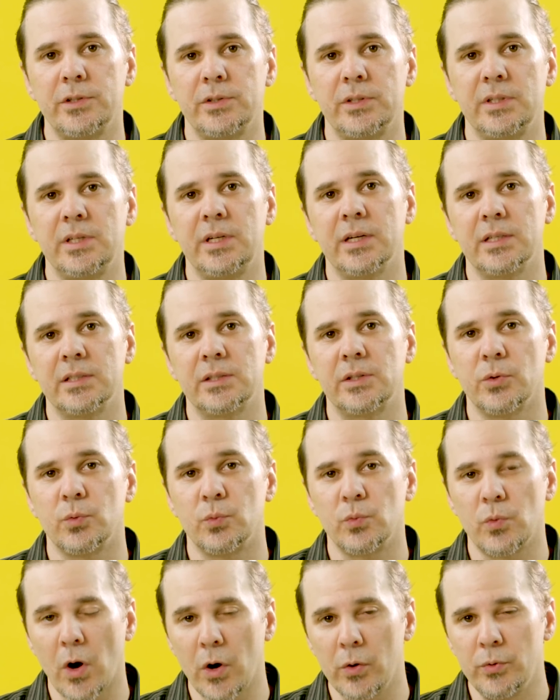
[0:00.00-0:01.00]
see as the
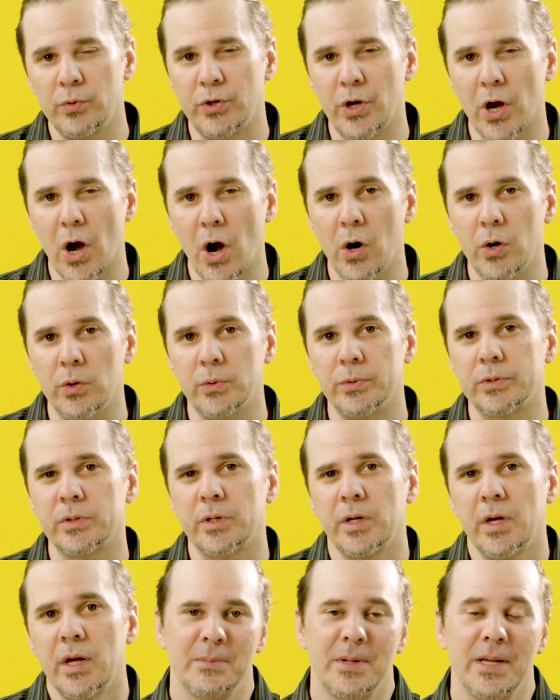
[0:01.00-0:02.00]
Rode Goes.
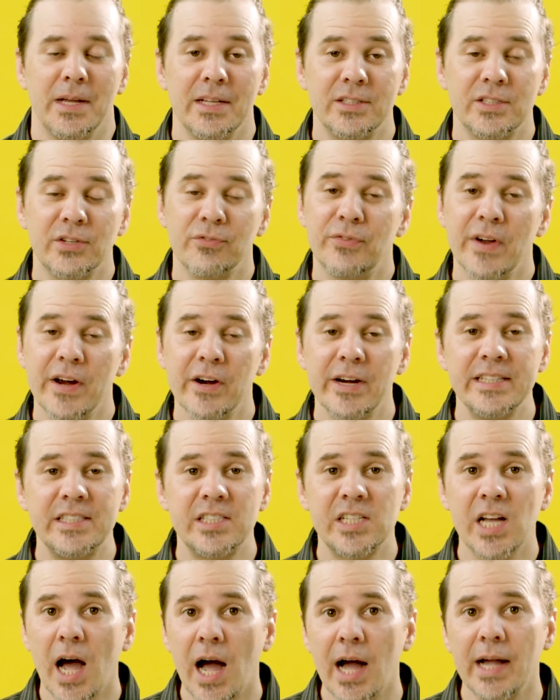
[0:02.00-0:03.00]
It's a very
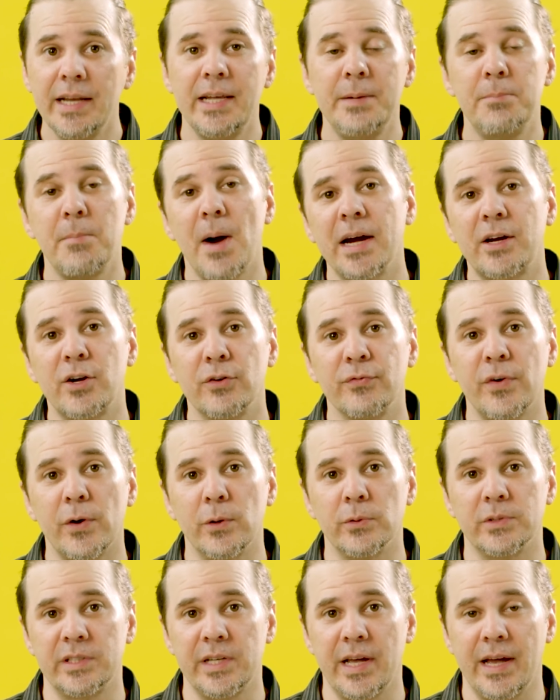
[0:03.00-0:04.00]
tiny
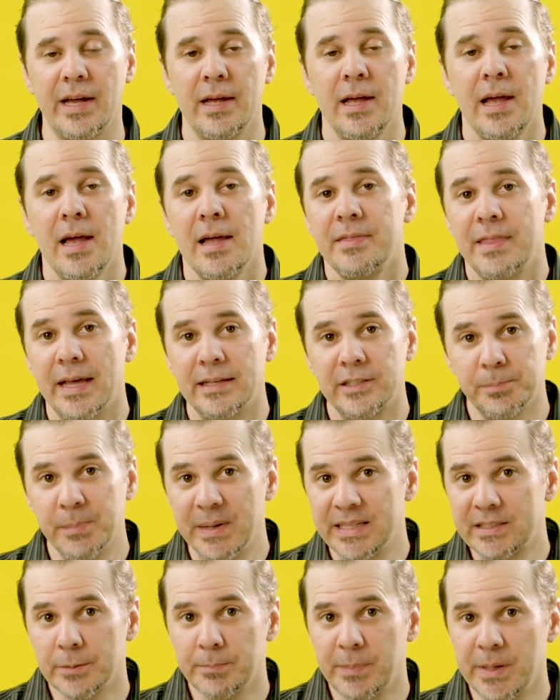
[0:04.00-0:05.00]
microphone set that's
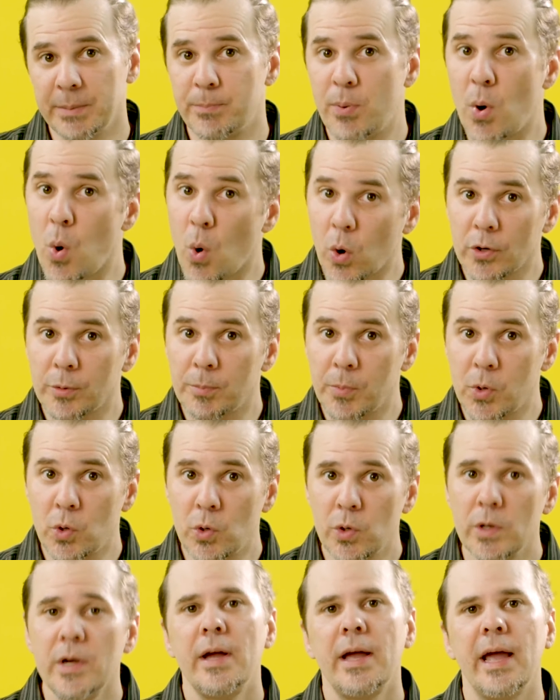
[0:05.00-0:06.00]
meant to be
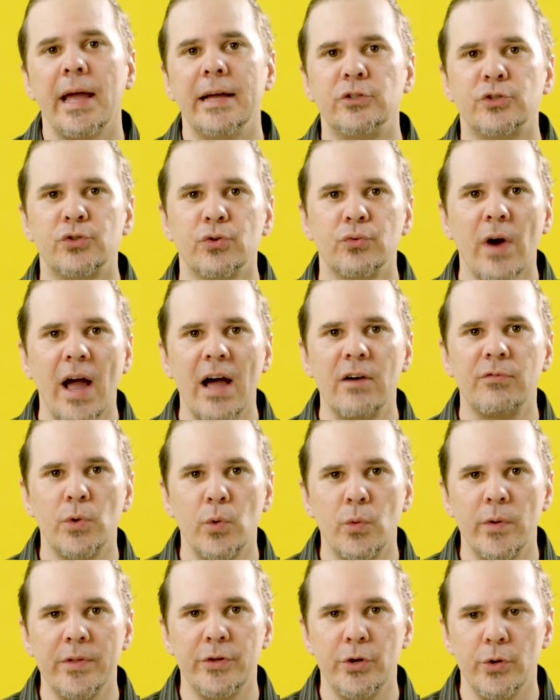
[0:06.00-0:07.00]
portable and
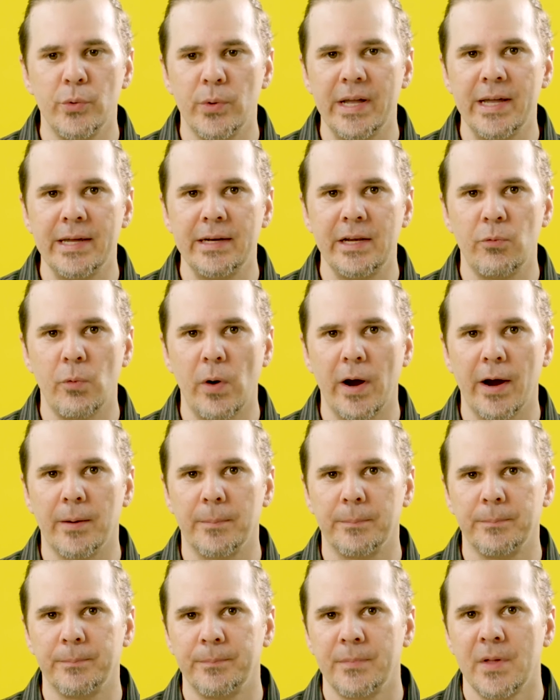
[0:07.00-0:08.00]
travel with you anywhere.
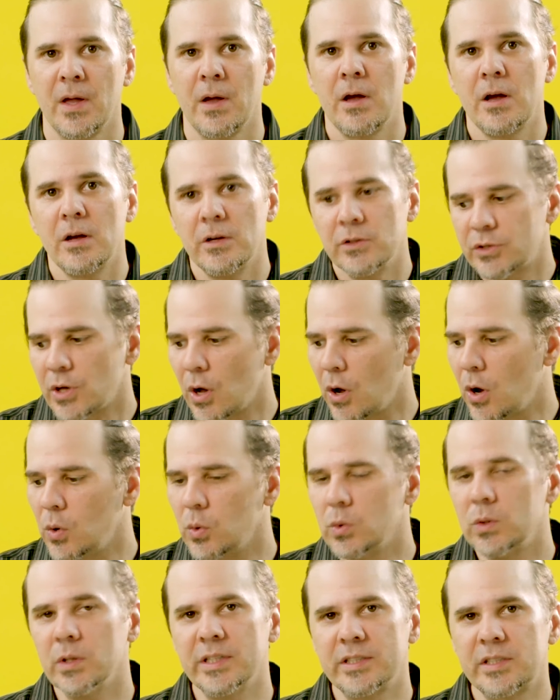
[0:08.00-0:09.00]

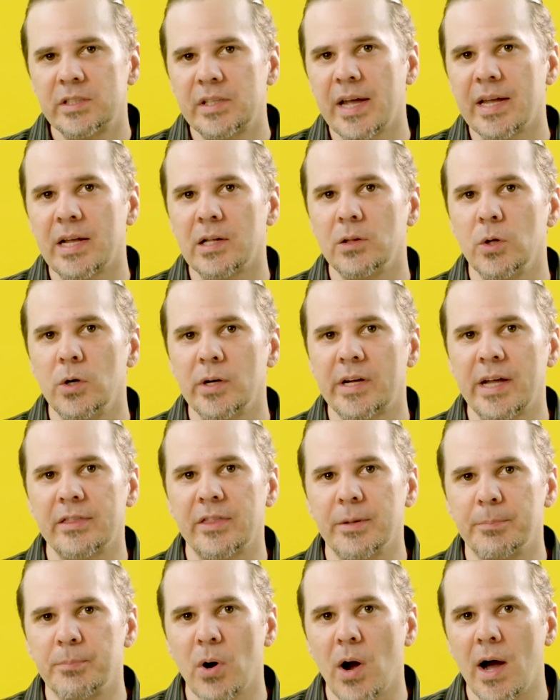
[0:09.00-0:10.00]
So let's take a look at
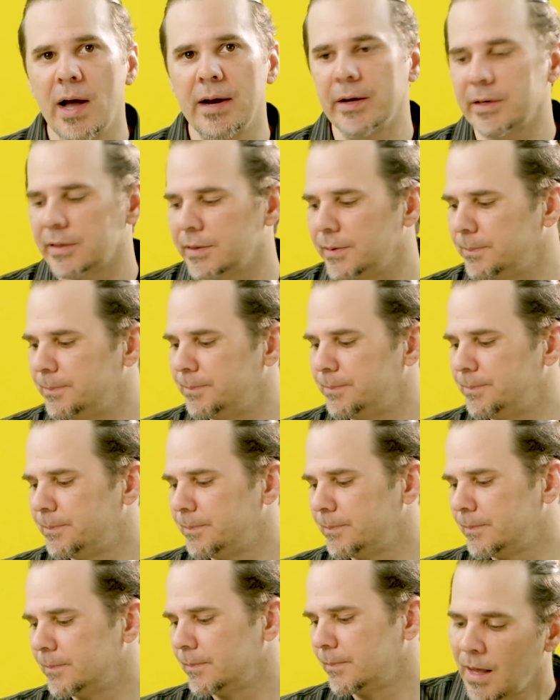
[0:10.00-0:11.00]
the product.
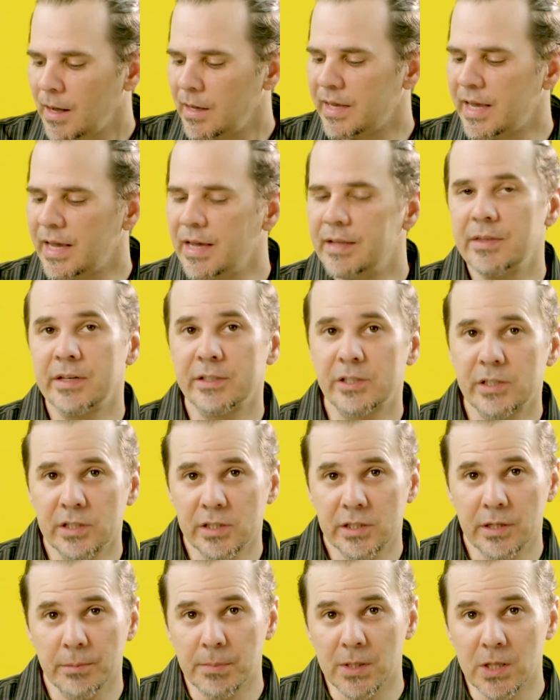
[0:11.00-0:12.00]
Again, this is
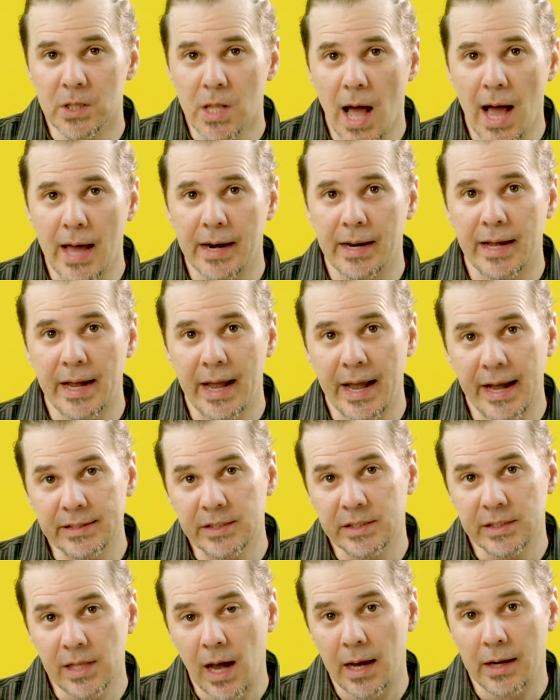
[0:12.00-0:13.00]
the Mailada
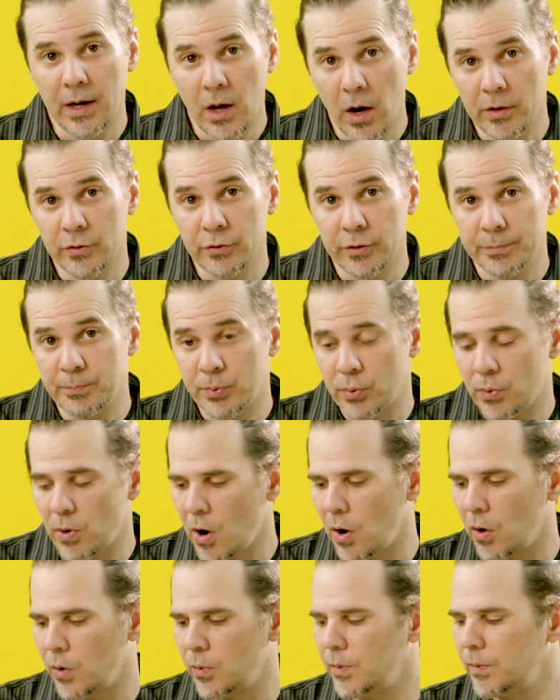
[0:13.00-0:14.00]
S900
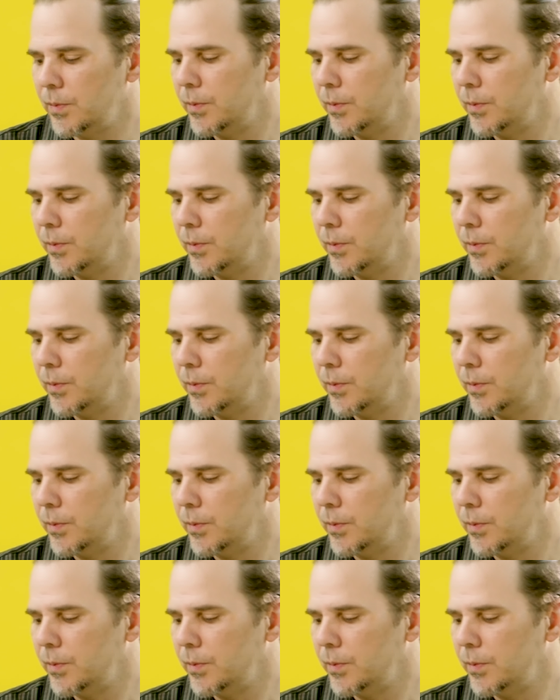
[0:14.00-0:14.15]
Pro